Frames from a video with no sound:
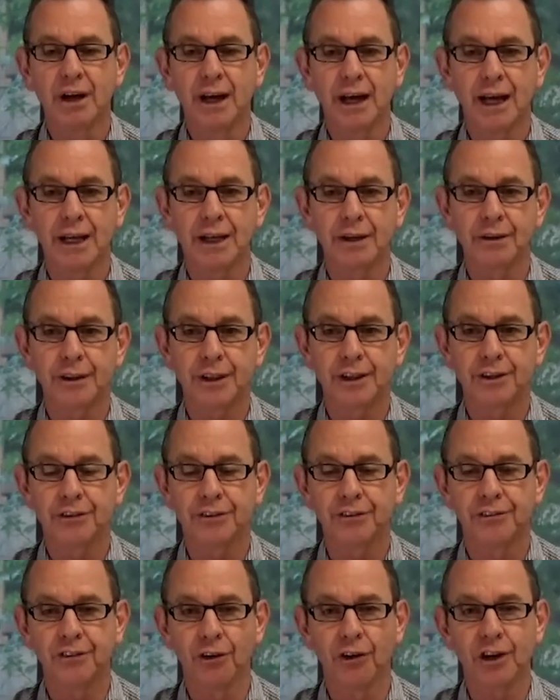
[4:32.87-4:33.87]
and it
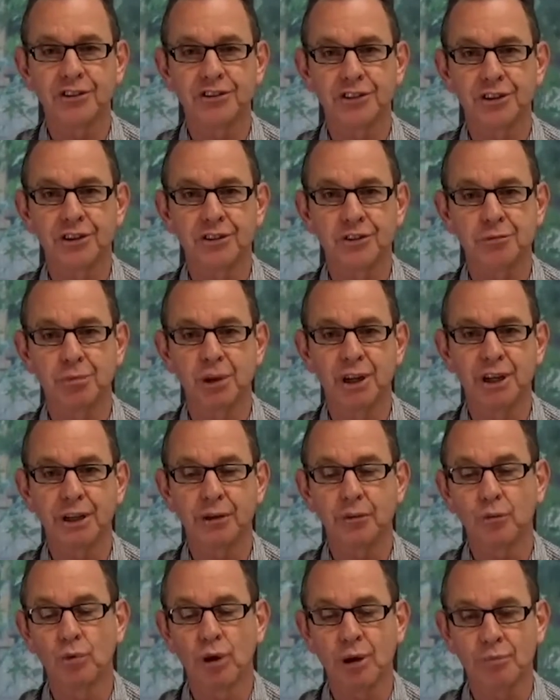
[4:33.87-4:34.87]
defines it as
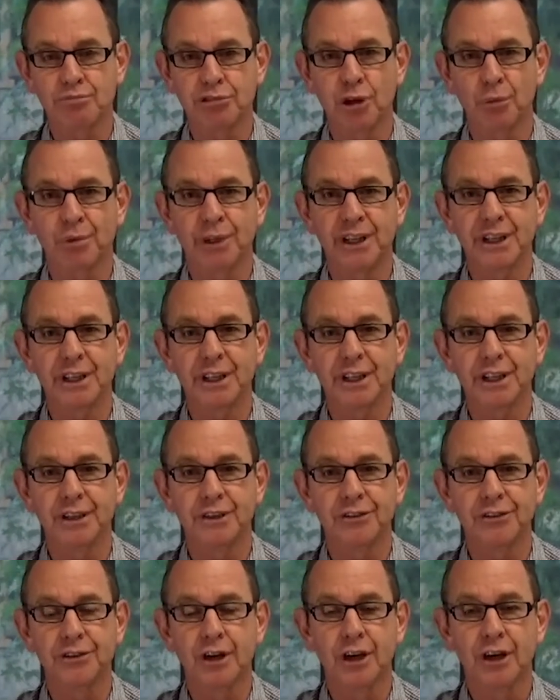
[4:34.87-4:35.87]
being where property
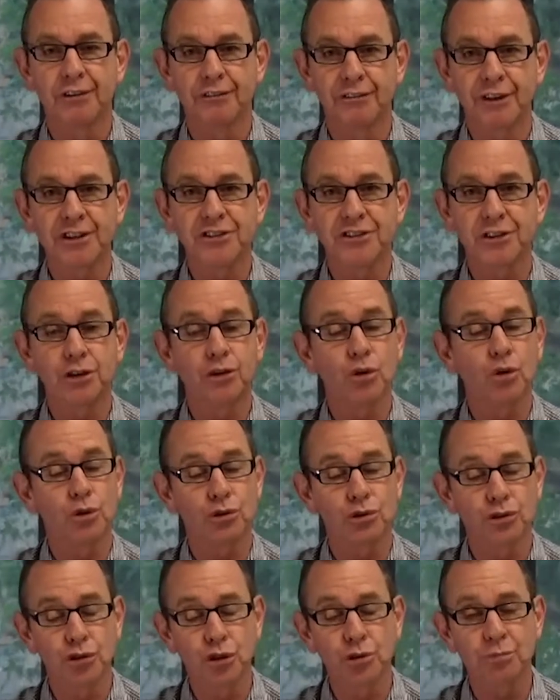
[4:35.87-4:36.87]
is vested or
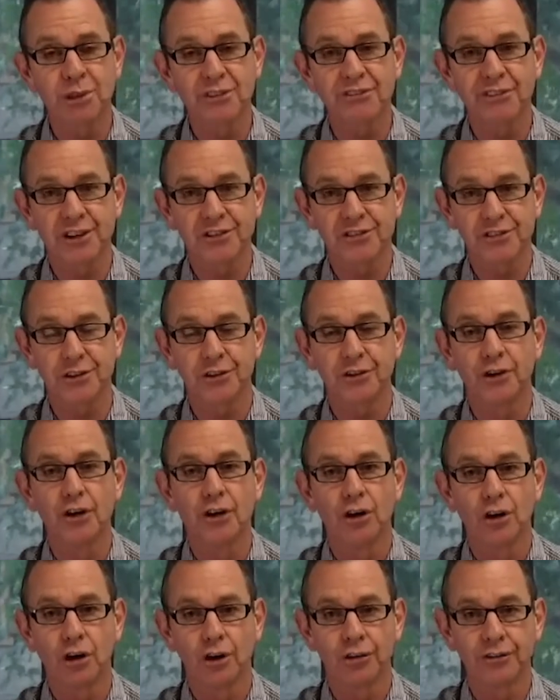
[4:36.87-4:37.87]
to be vested
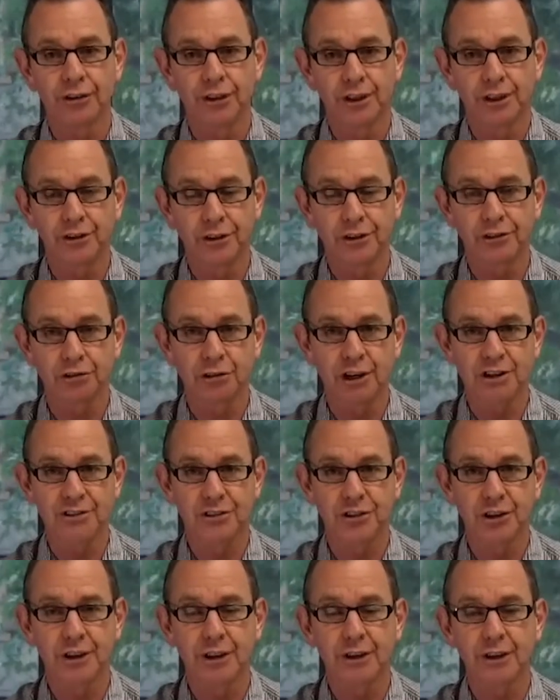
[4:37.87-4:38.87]
in the
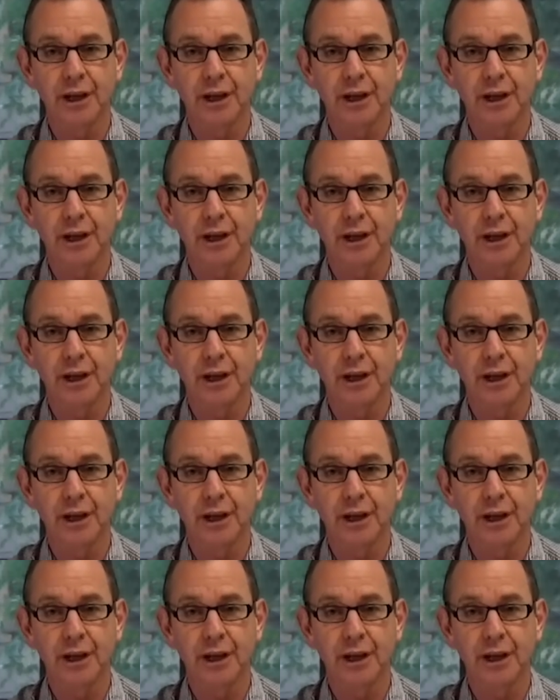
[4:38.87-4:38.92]
trustee.